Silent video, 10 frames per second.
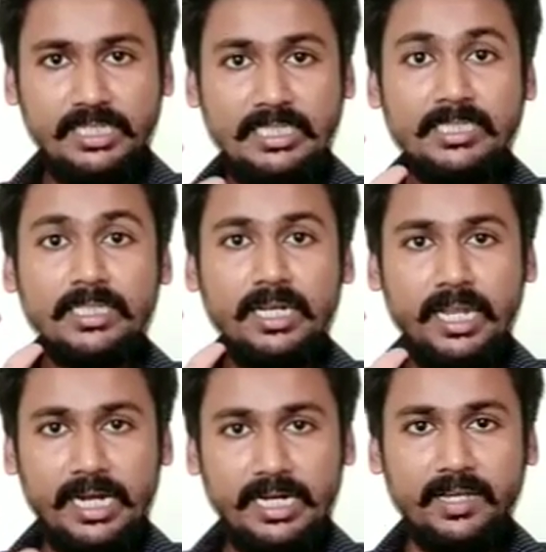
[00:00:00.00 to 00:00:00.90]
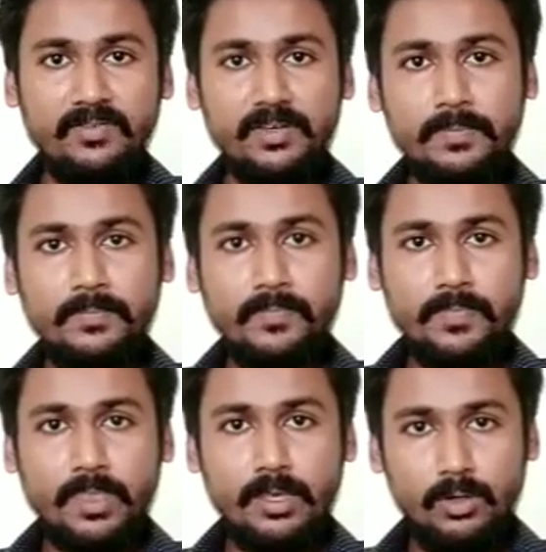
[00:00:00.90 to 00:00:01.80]
is negative.
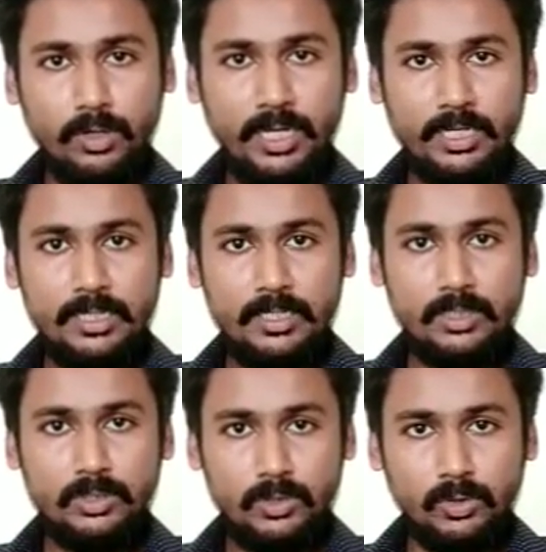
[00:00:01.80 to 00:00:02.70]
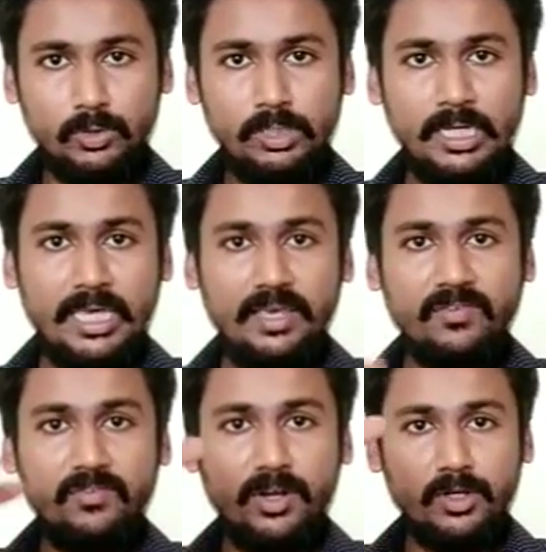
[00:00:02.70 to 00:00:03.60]
Okay? So,
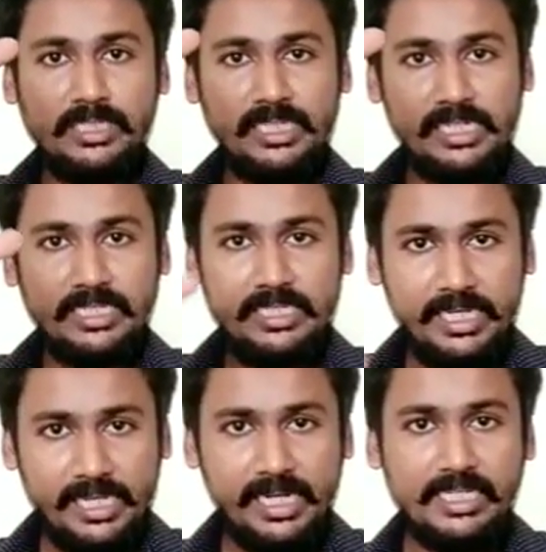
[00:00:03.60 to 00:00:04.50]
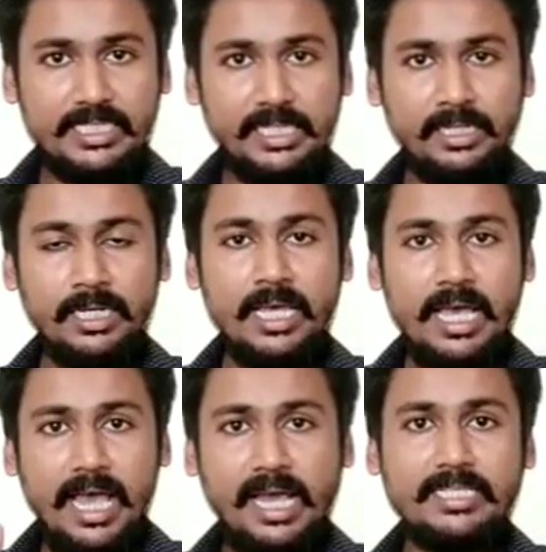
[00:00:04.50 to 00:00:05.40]
if velocity is
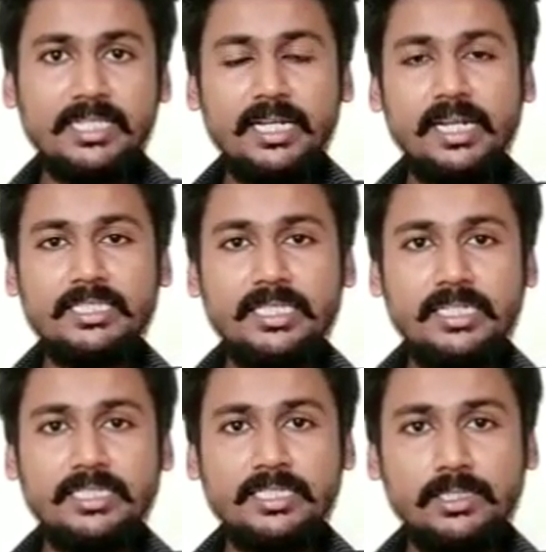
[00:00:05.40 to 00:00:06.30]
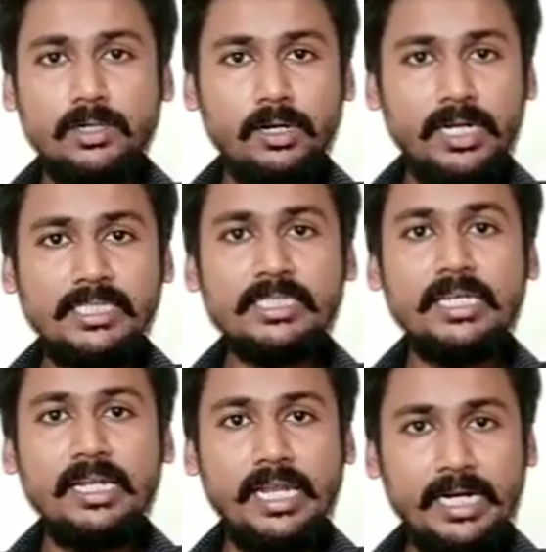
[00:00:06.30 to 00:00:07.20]
decreasing, acceleration is called
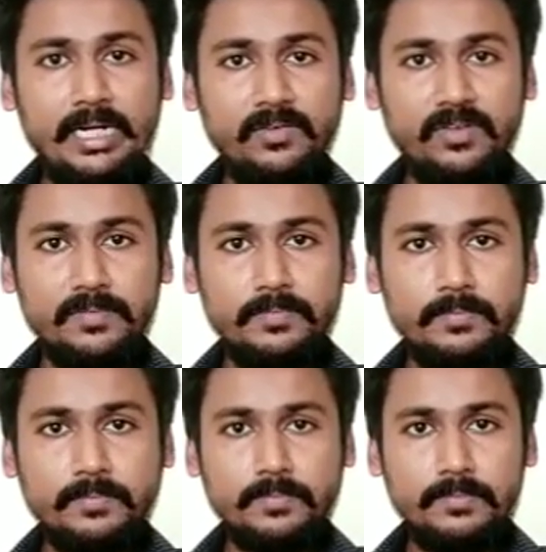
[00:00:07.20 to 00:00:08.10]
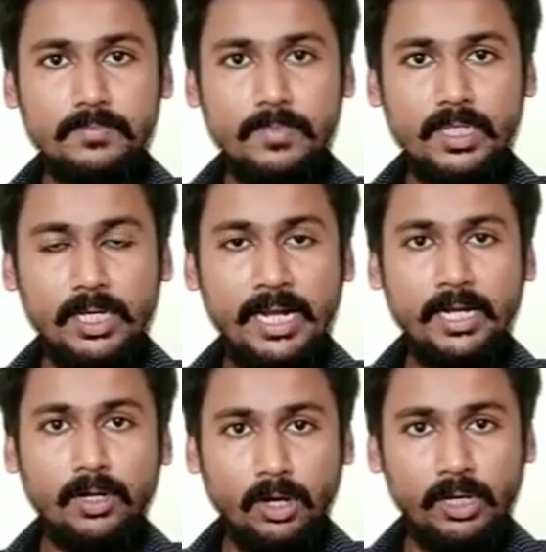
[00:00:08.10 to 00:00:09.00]
as negative.
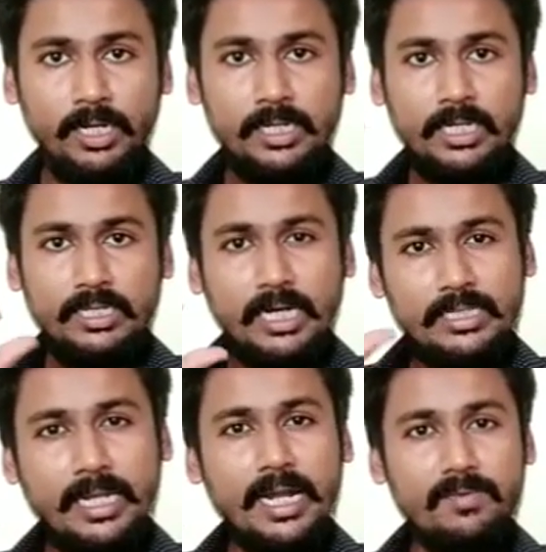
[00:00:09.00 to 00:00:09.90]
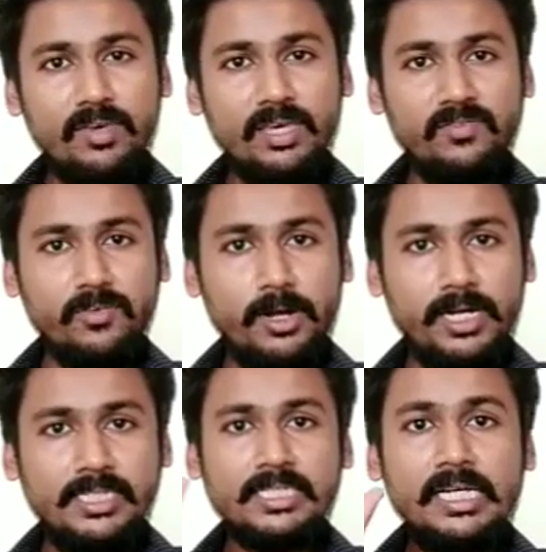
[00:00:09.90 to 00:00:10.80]
Correct? Or the other name we give for
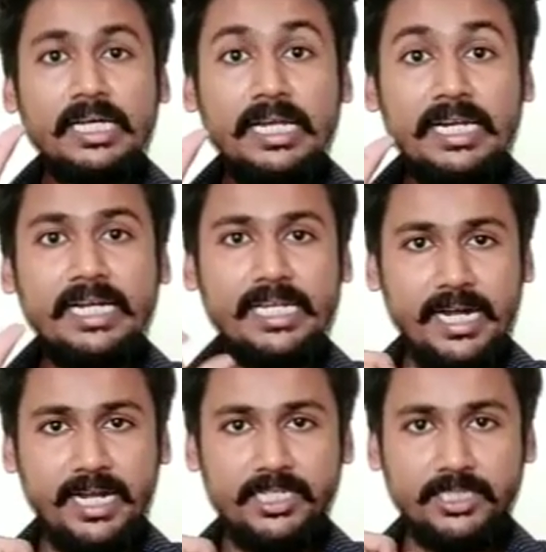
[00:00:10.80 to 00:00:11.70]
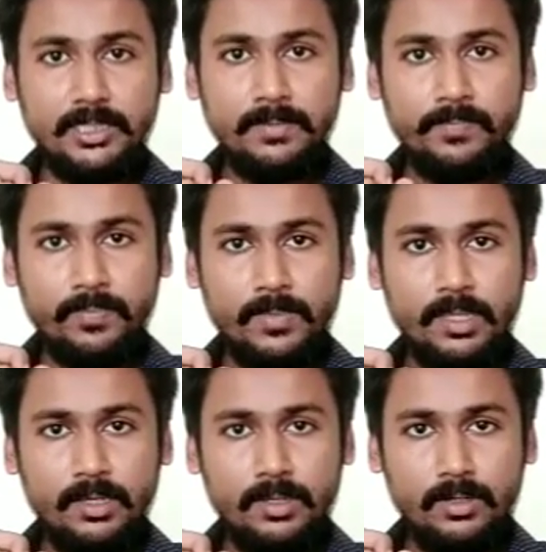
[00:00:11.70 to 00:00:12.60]
it is retardation.
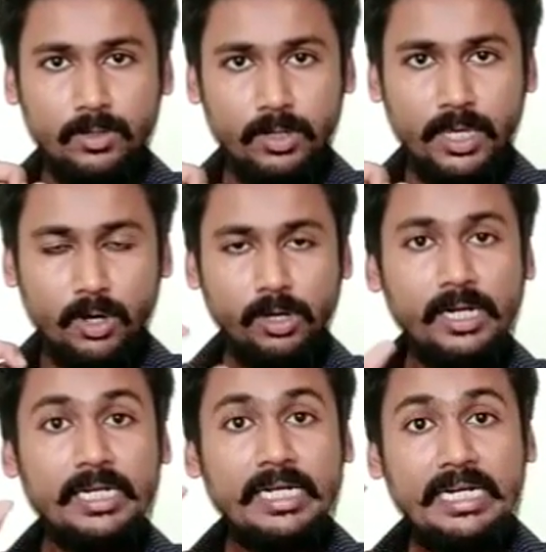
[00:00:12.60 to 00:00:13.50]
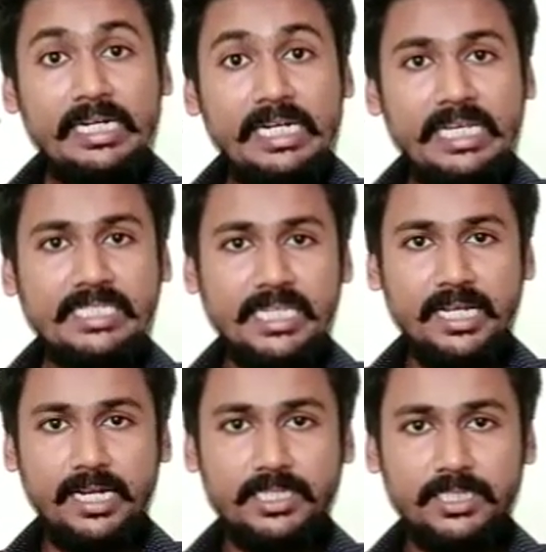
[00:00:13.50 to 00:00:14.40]
Okay? Or
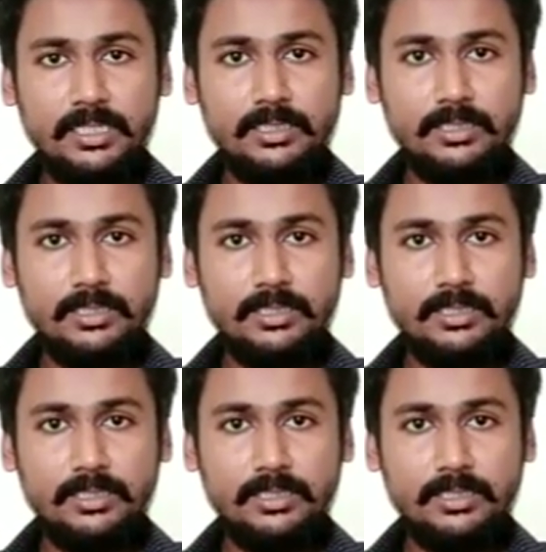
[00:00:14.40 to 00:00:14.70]
deceleration.